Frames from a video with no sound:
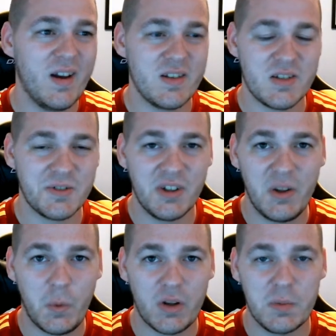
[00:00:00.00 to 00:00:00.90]
Is it
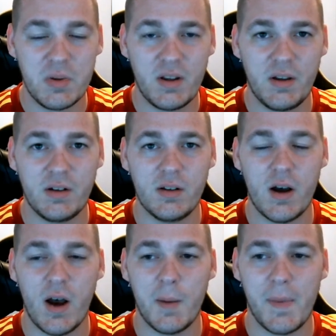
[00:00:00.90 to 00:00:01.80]
really worth playing?
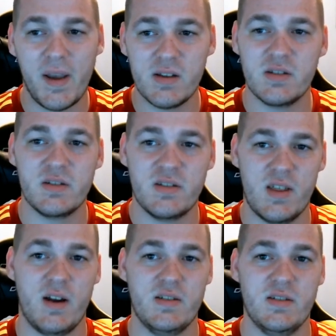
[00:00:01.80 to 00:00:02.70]
My answer to
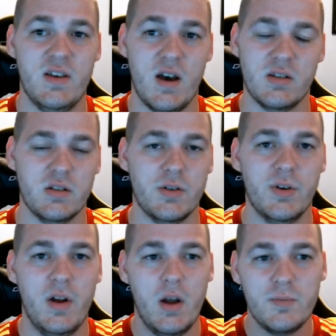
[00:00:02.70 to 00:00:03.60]
that is yes, so
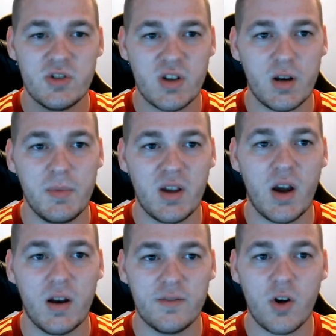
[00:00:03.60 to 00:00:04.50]
I'm just going to be
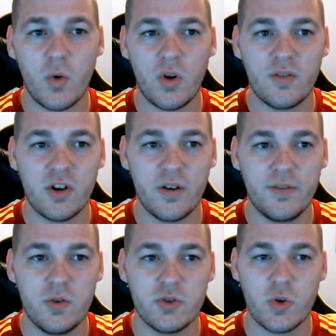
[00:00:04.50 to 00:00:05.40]
kind of going over a
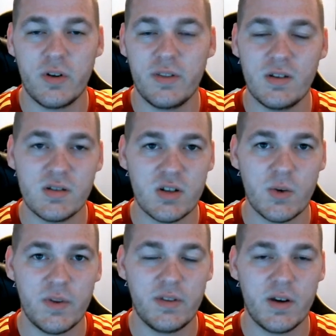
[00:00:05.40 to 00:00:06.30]
few short themes
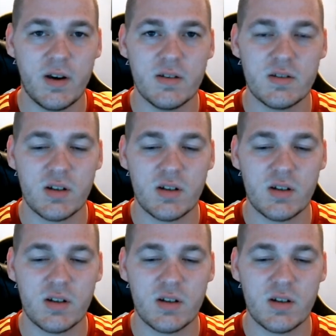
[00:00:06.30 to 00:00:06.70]
here with you guys.